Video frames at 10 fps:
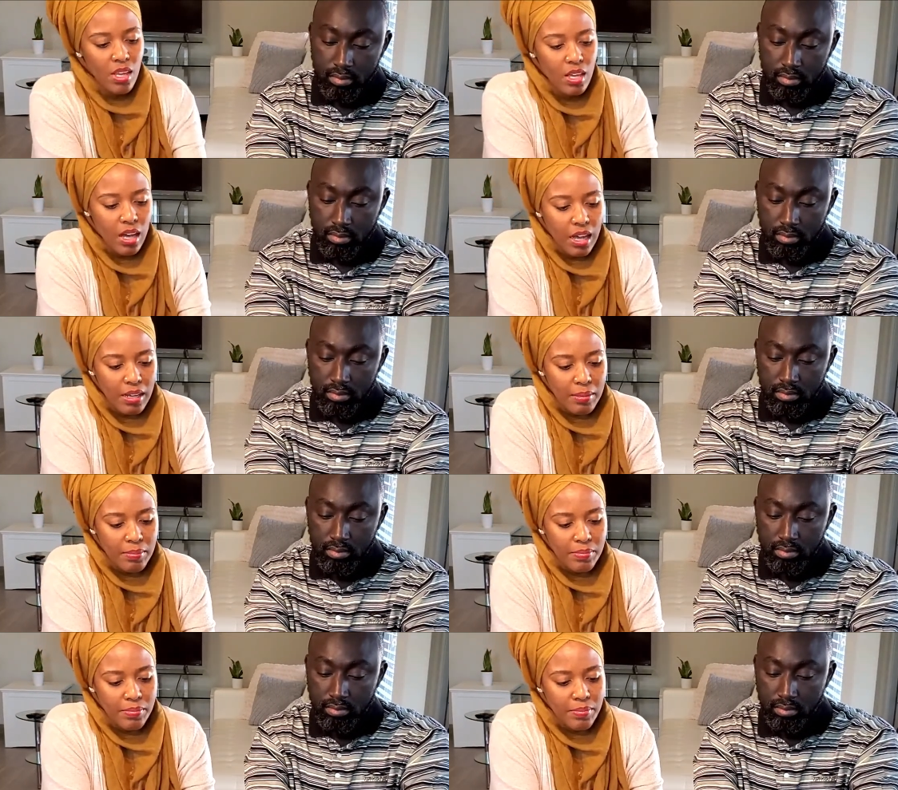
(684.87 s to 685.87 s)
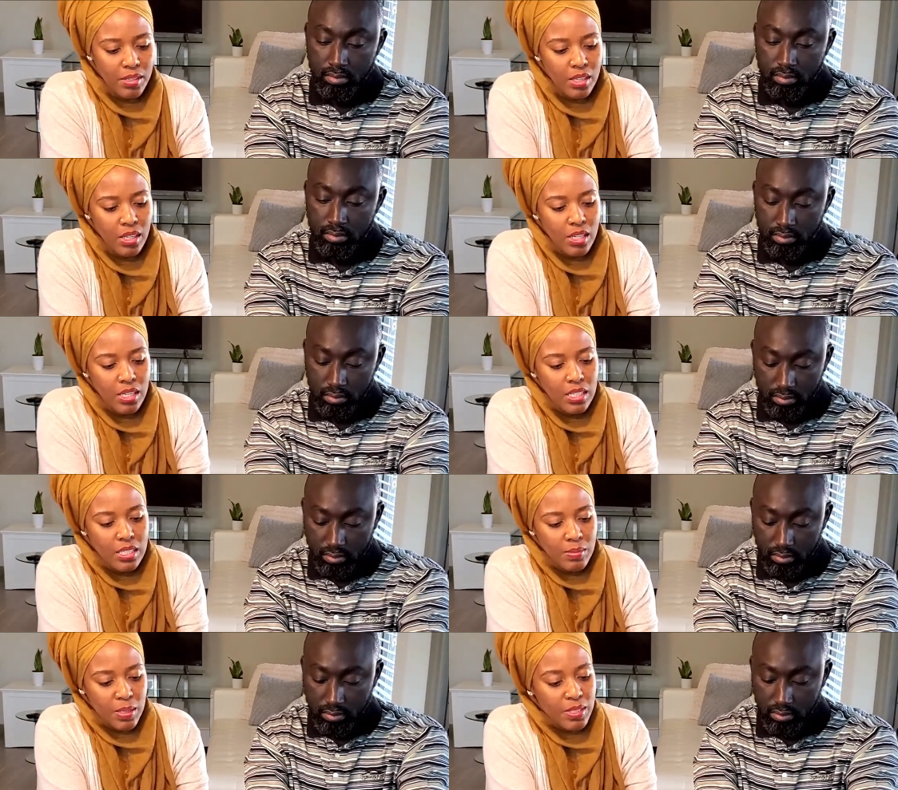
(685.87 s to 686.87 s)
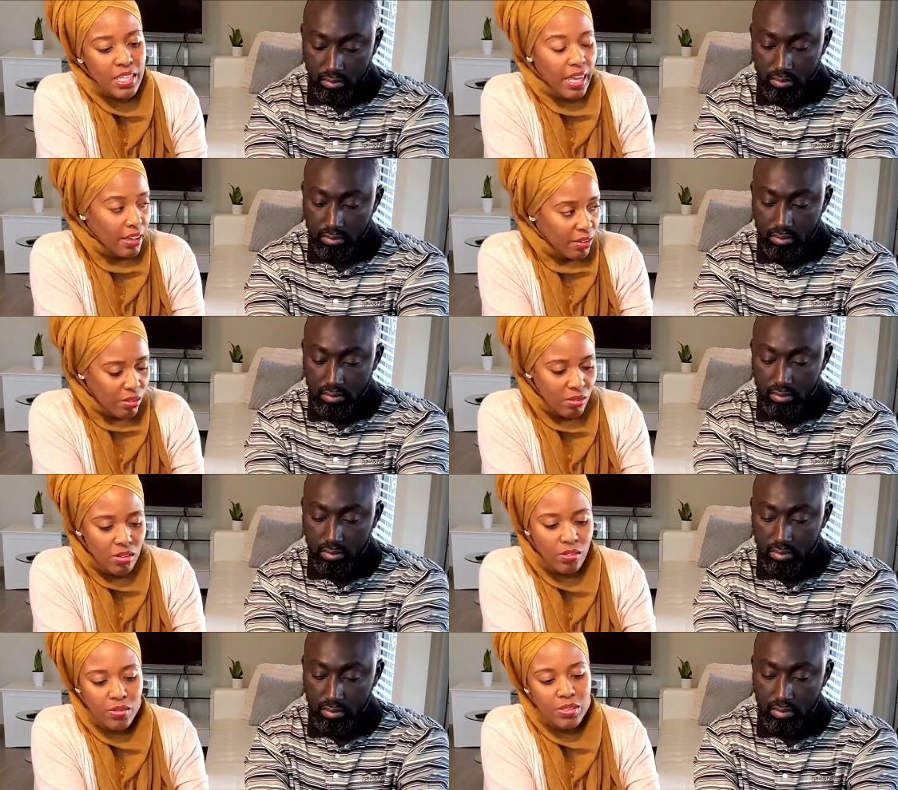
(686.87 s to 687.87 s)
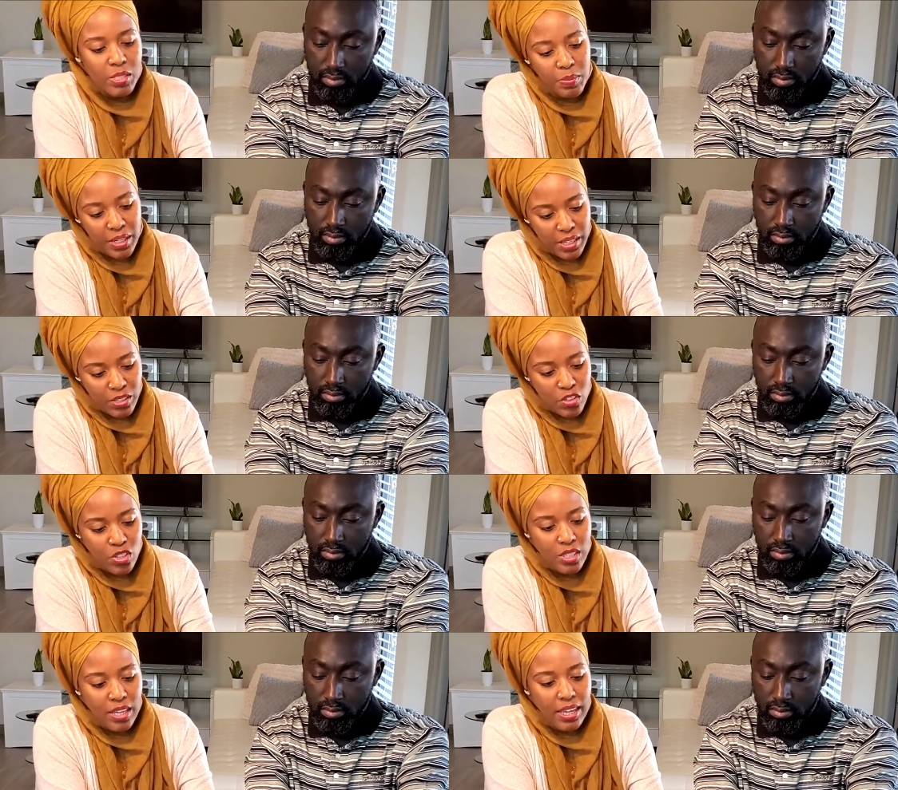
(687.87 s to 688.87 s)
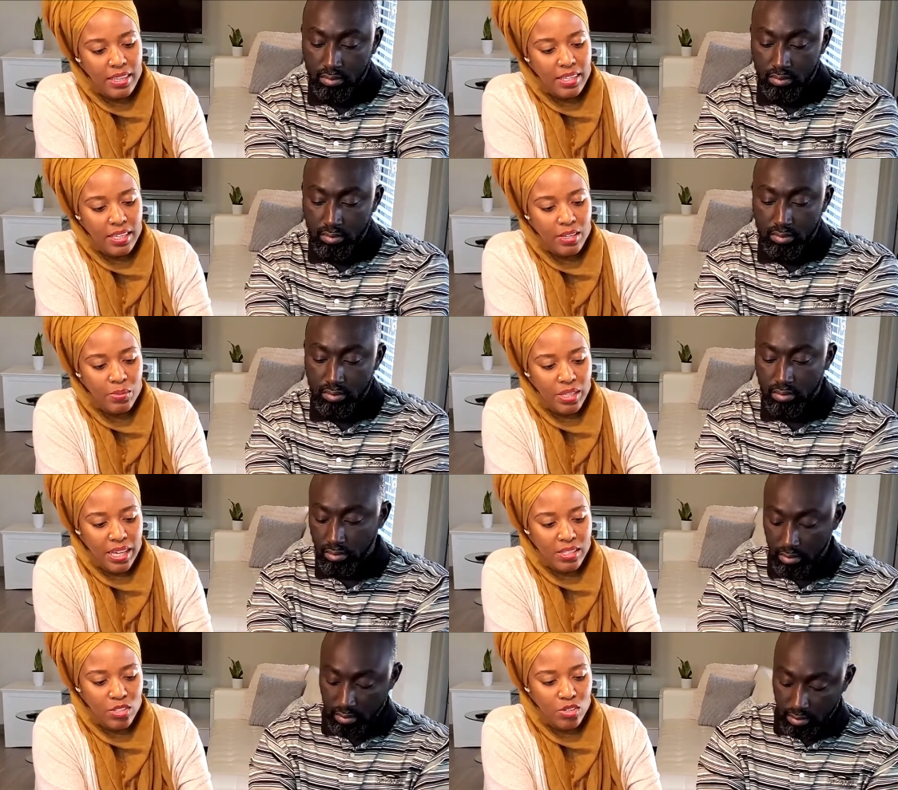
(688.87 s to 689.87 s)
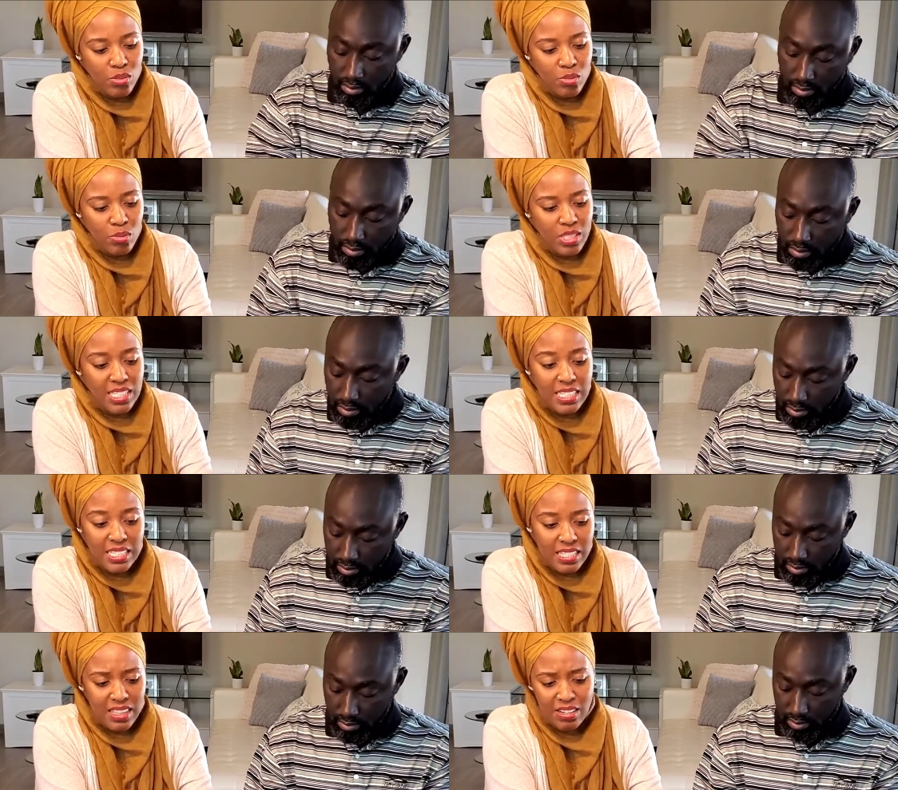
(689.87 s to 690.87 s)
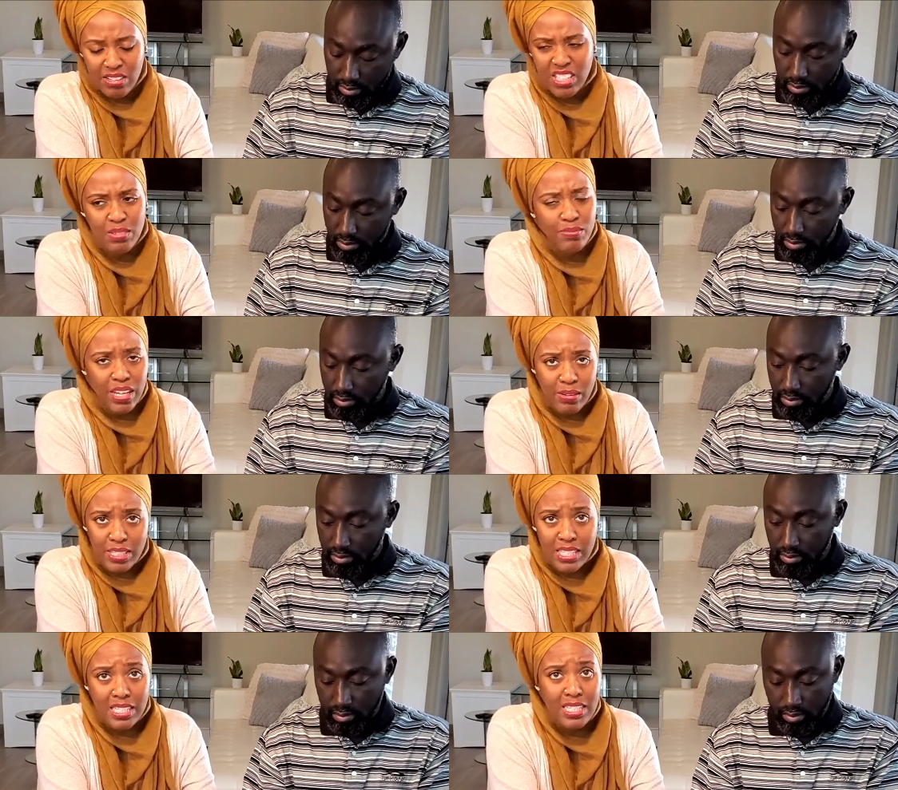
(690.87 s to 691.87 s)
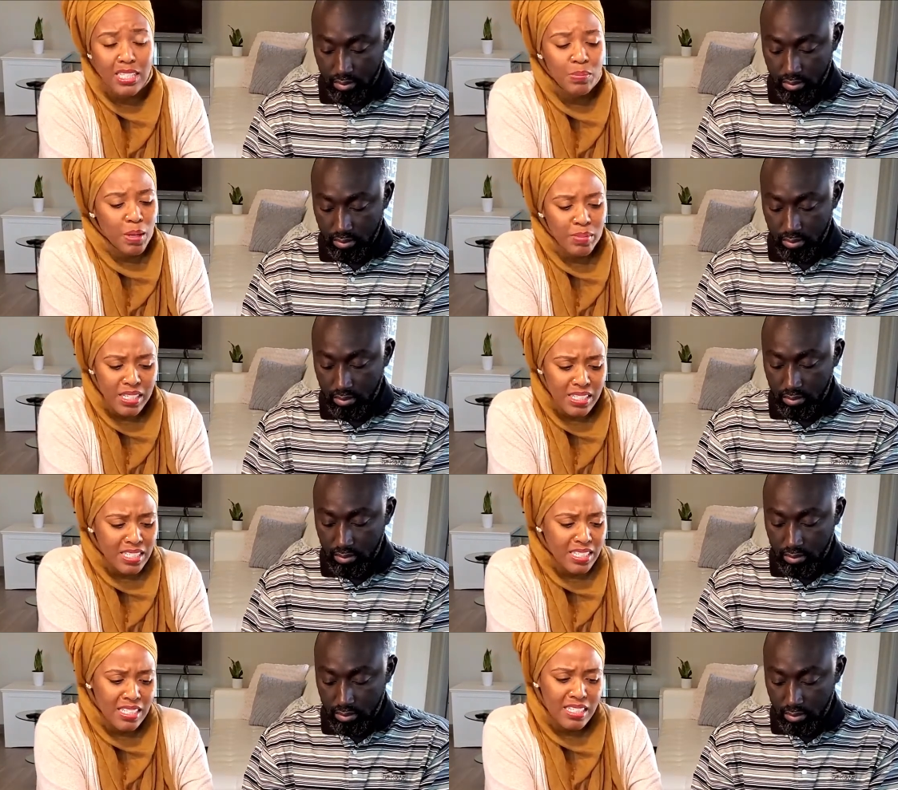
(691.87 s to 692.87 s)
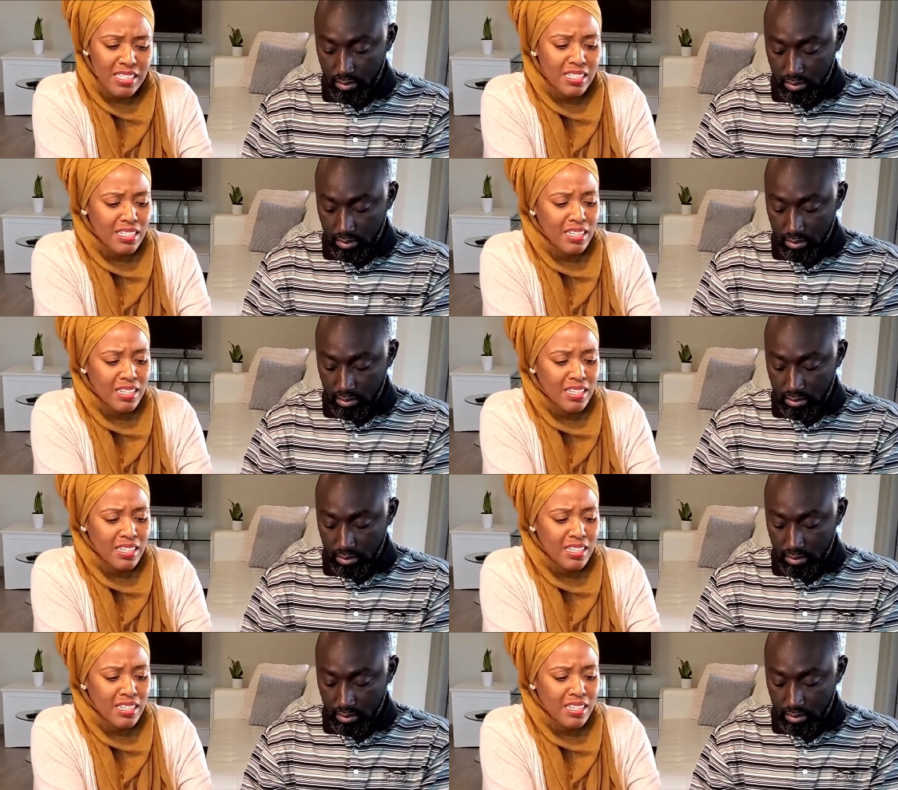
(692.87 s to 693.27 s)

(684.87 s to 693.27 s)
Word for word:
Speaker 1: Um, sometimes kale or spinach, and then we like to do seeds in there, sunflower seeds, pumpkin seeds,